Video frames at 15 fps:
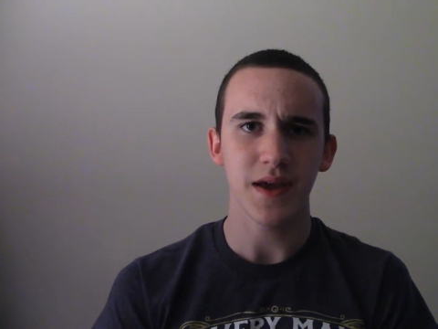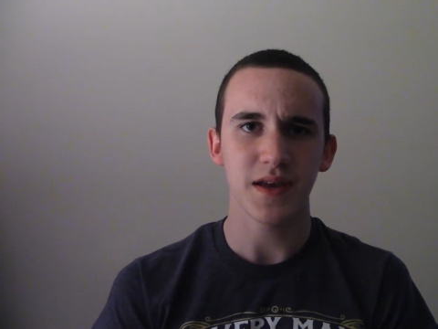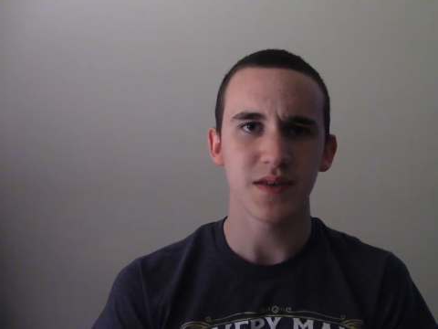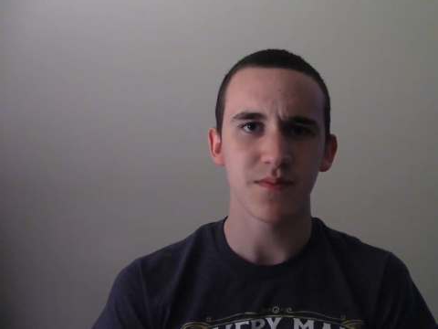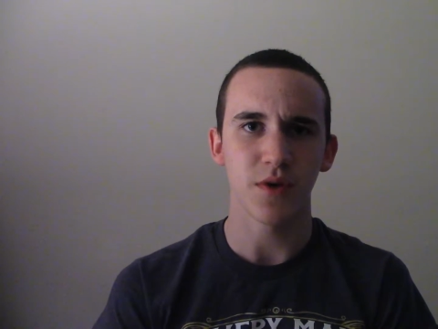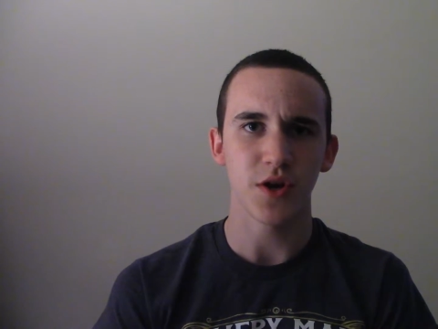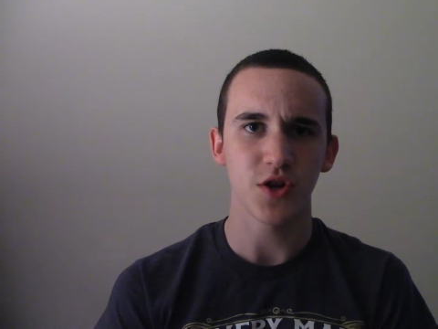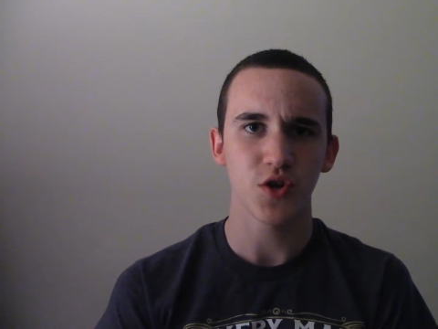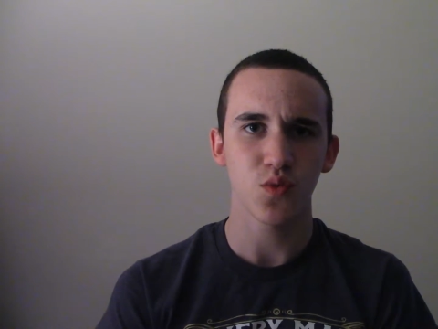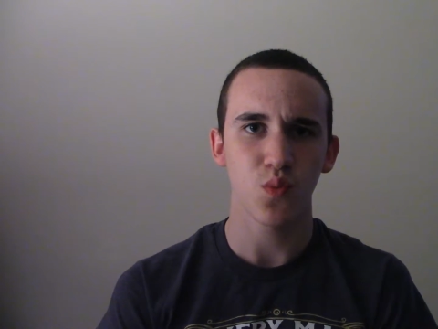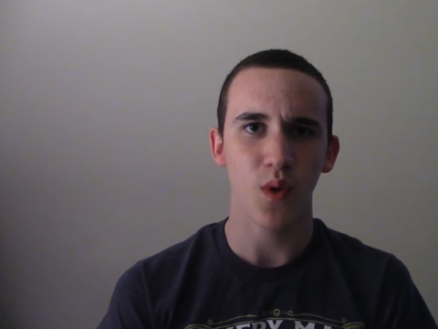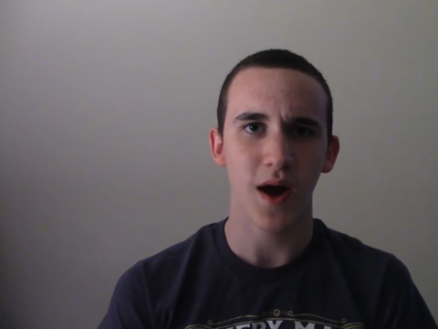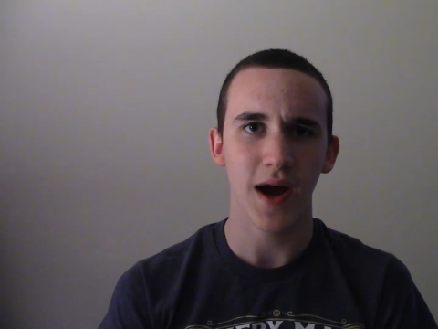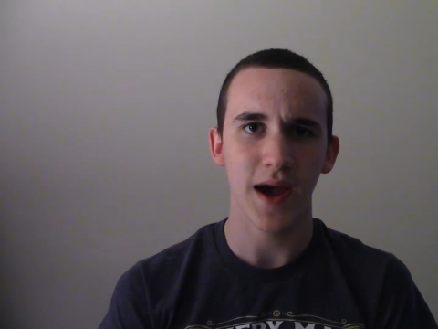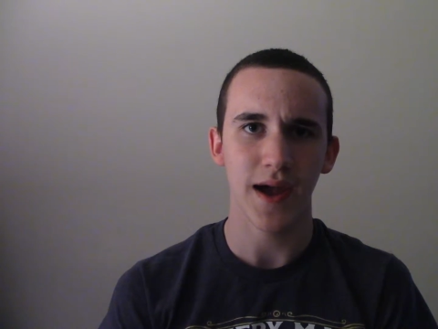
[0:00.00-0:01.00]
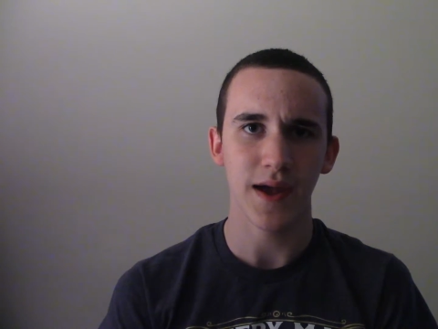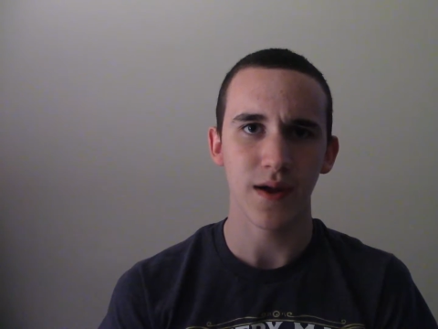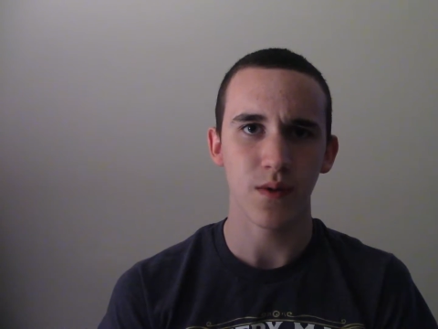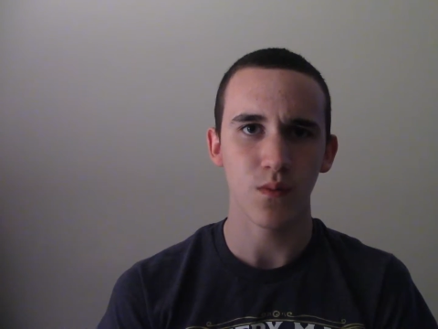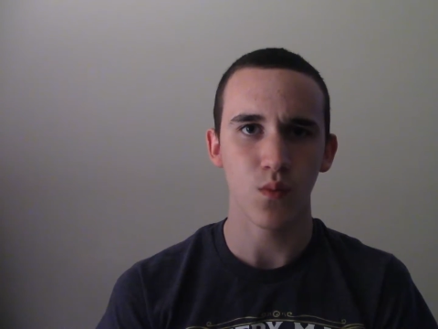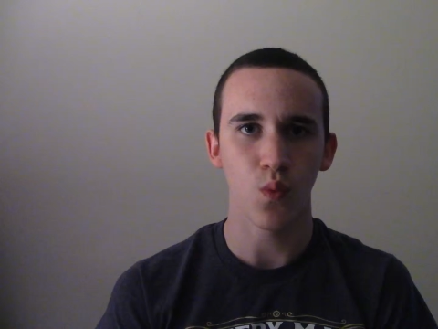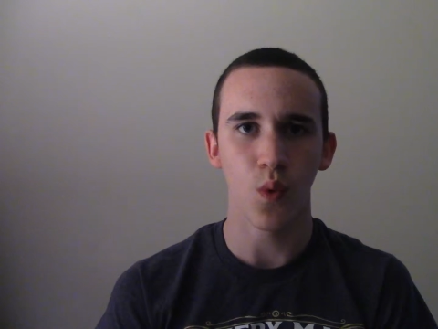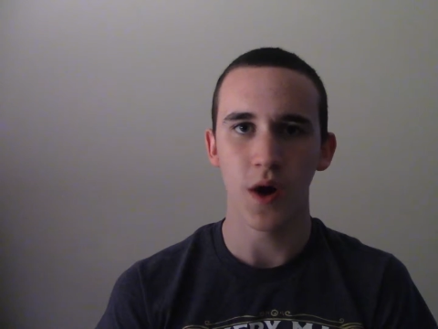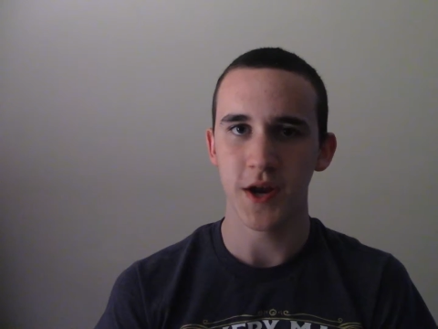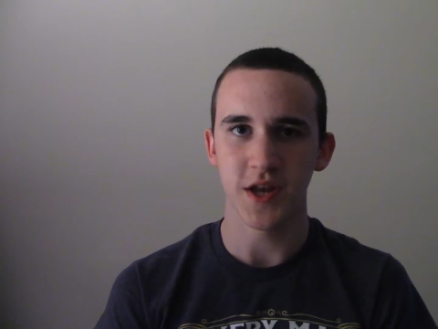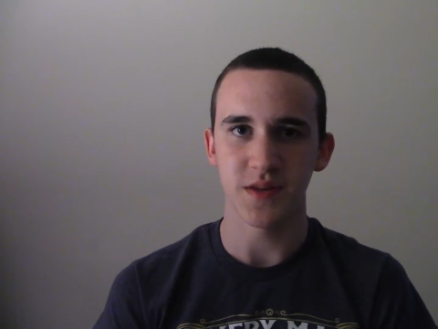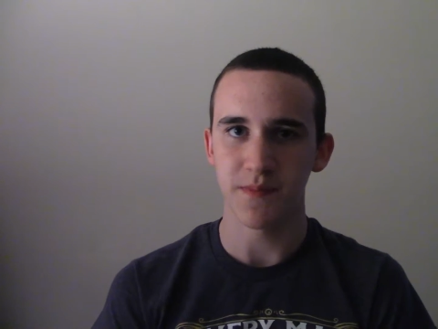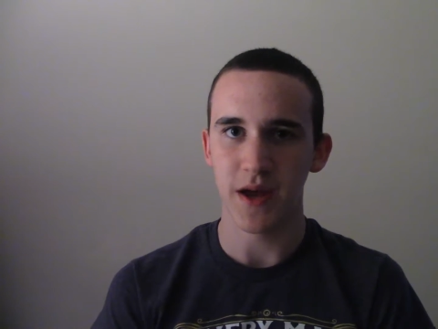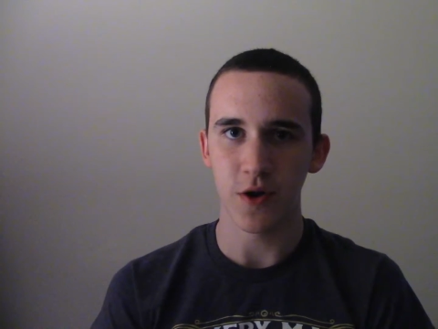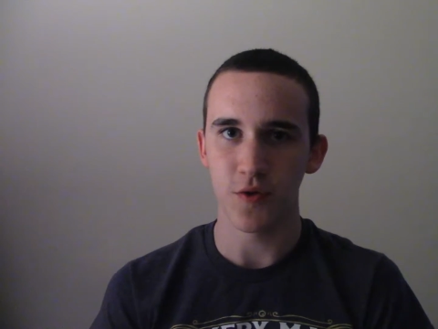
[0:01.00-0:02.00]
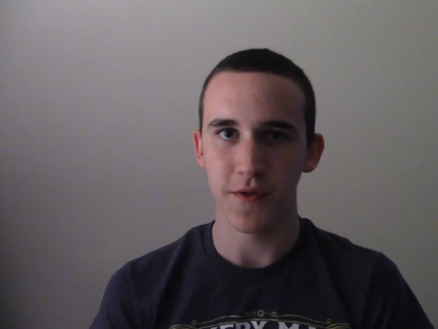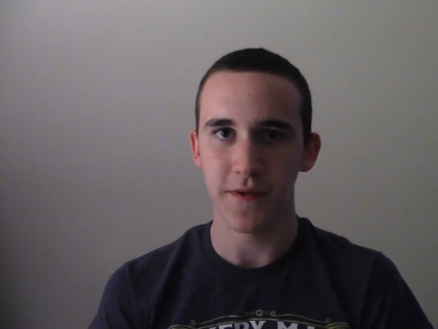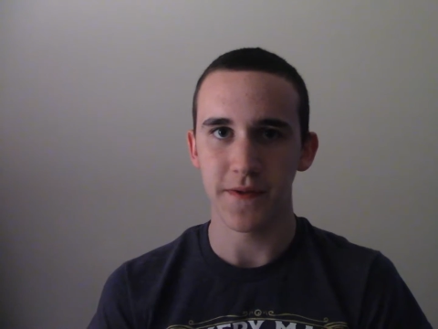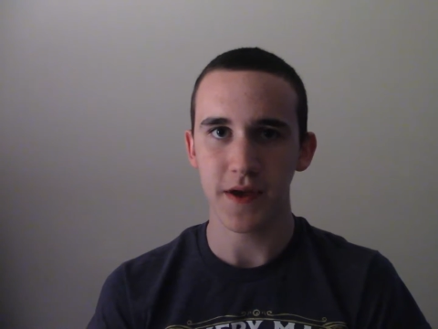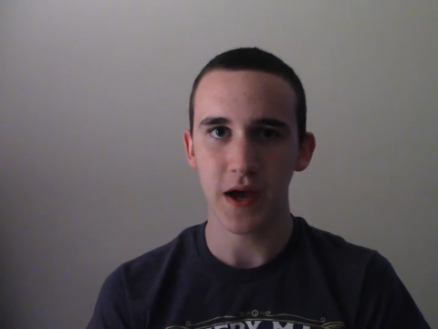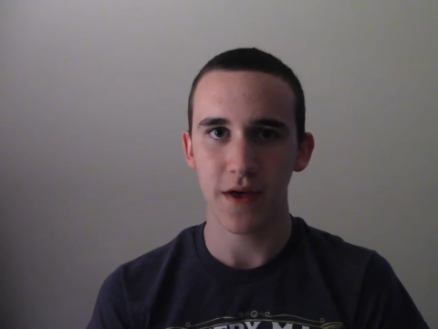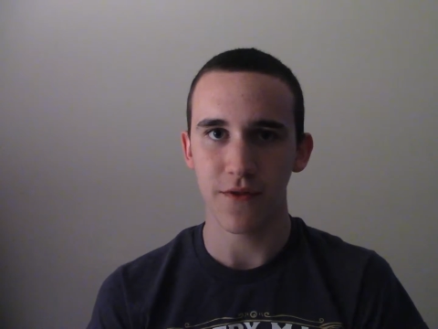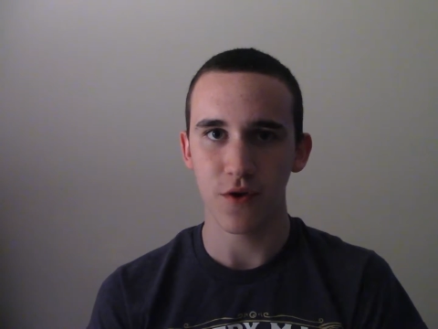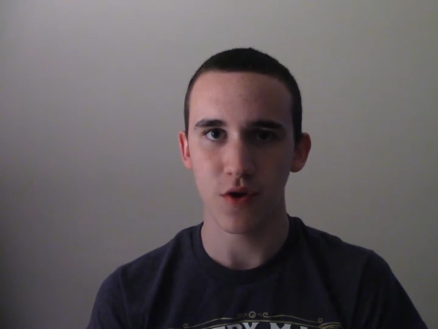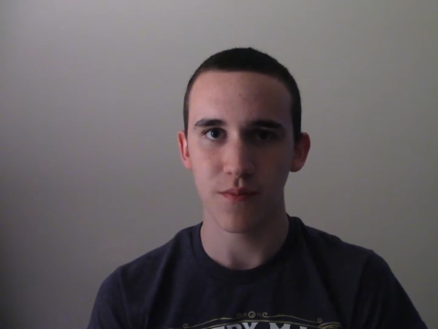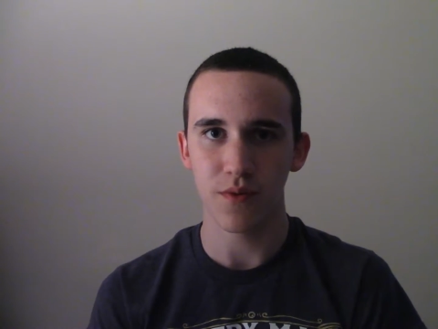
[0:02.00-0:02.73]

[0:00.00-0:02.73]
as much why one is better than the other,